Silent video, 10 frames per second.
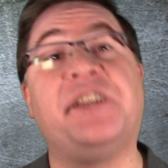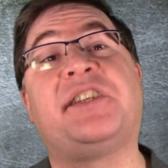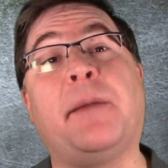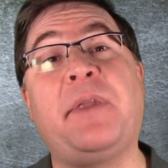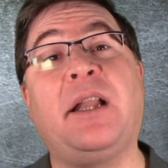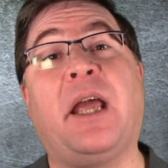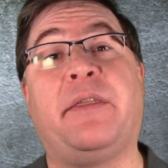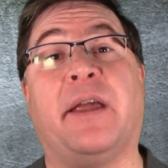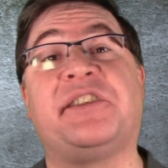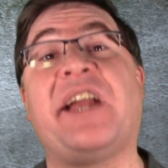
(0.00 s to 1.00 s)
something
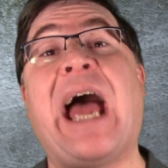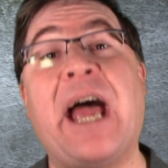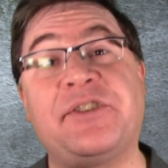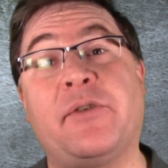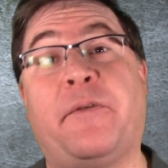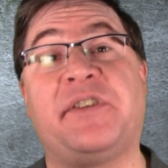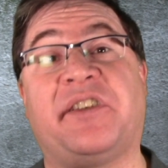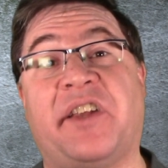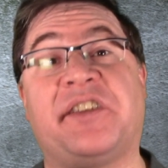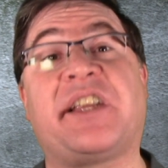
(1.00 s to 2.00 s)
like this
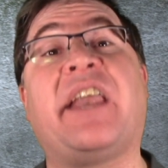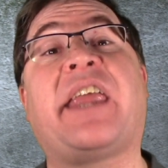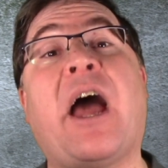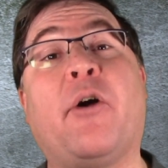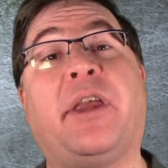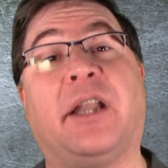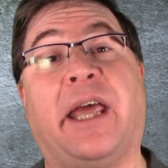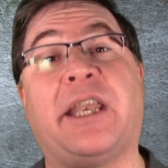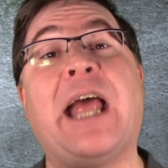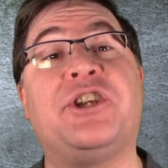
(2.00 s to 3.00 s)
astrophysicists can
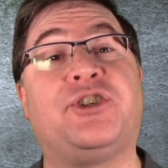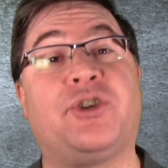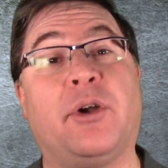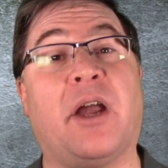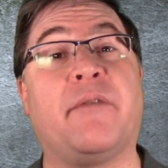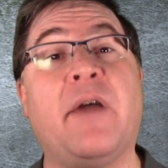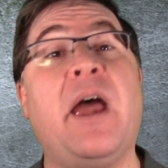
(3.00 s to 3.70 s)
calculate, and sure enough,